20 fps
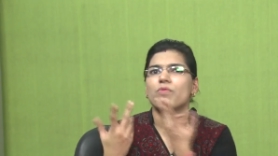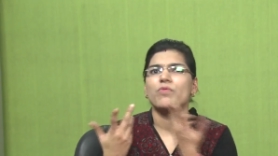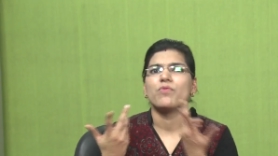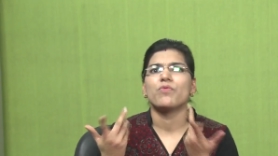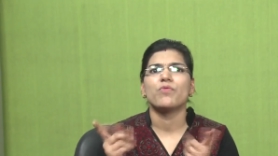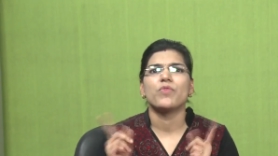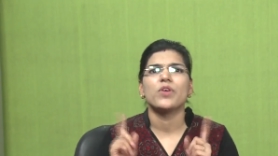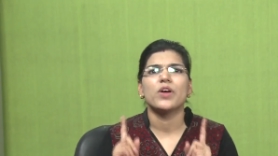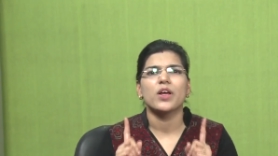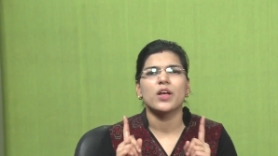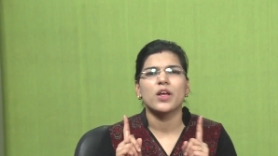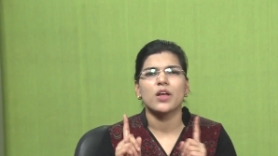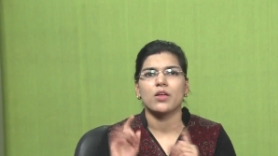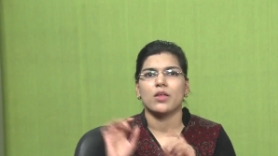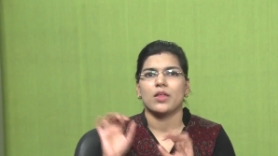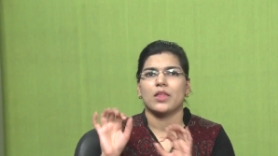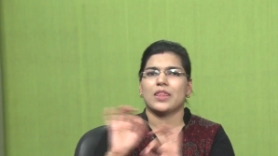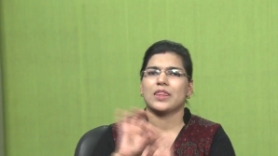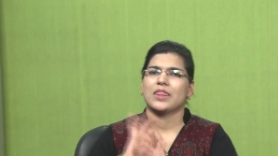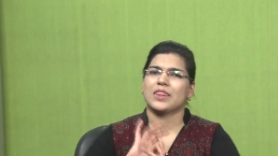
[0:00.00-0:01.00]
gain
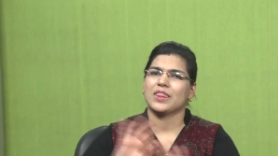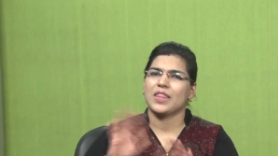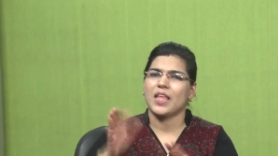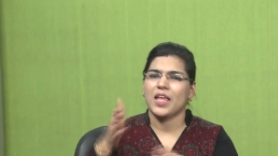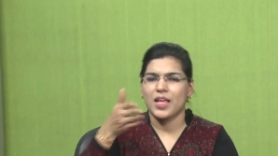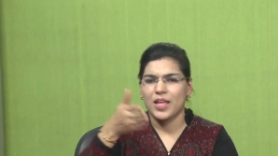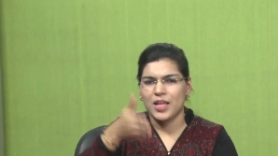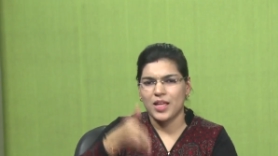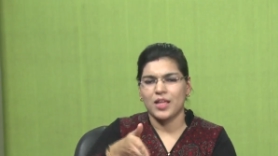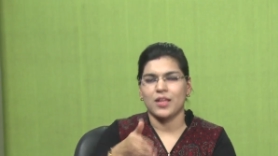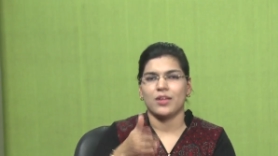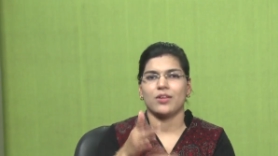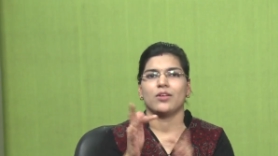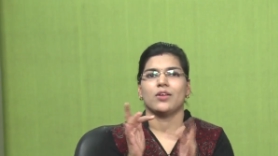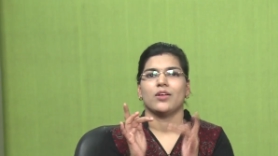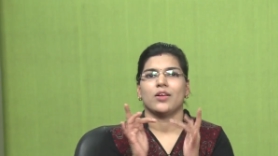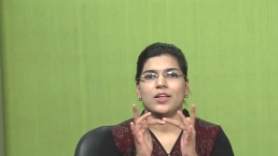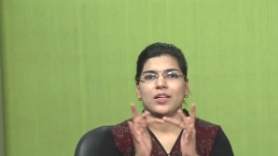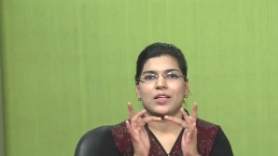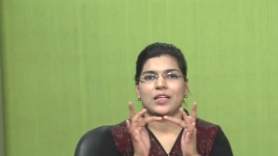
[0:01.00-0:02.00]
information
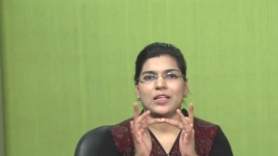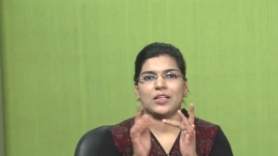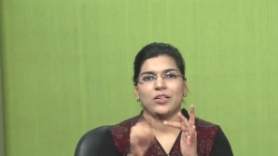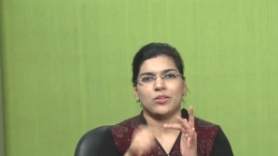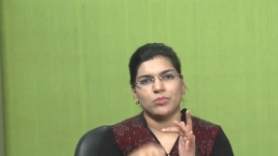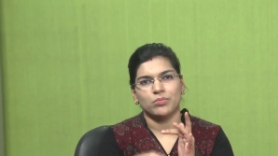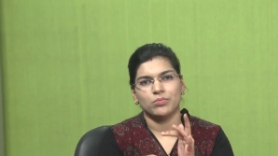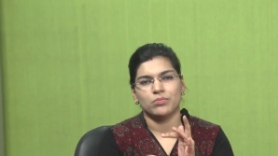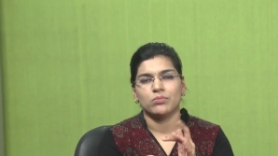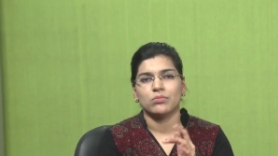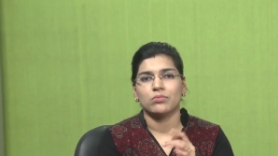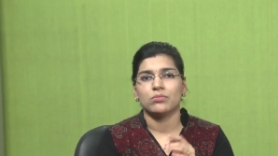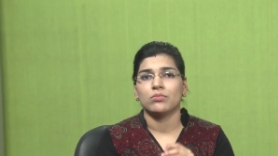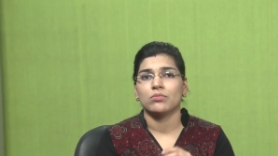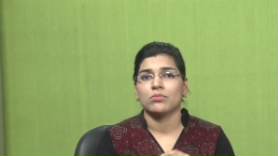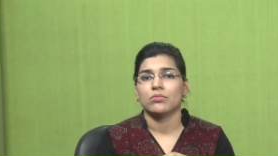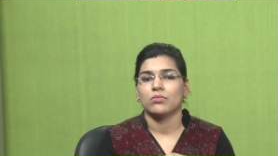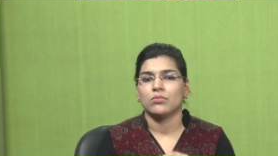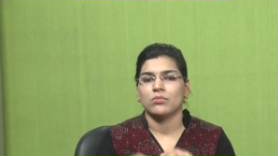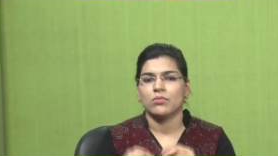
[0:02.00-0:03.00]
of them
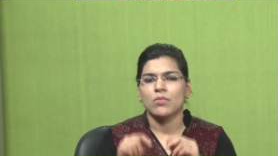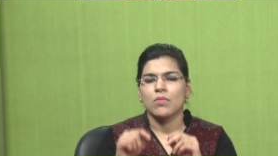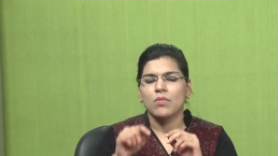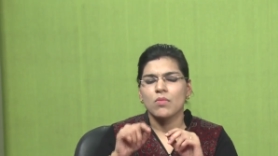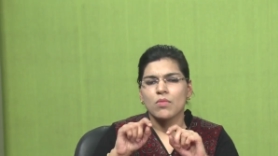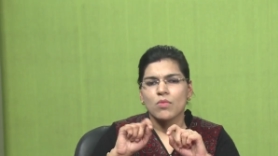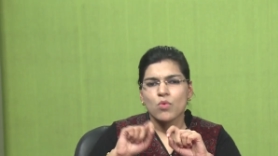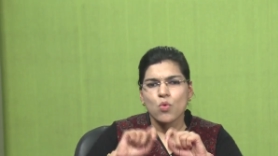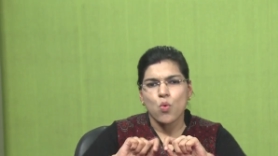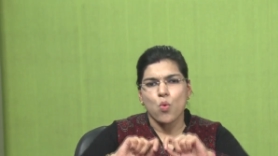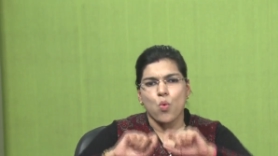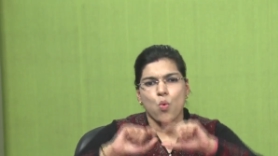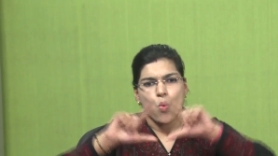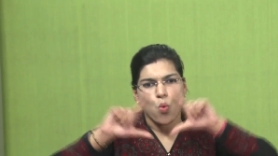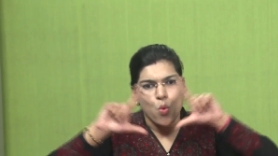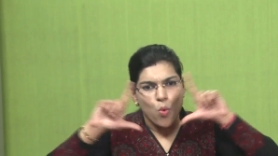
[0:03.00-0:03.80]
through the internet.